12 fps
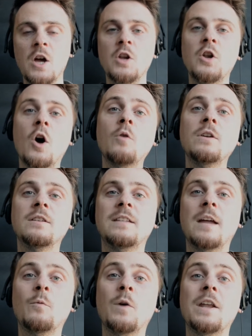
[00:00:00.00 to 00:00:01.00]
Notice
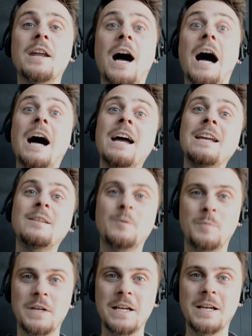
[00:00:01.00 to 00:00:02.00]
that when I
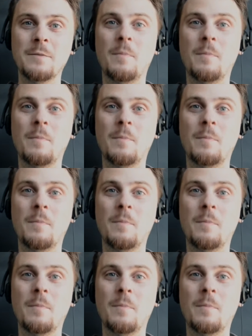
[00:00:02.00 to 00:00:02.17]
speak,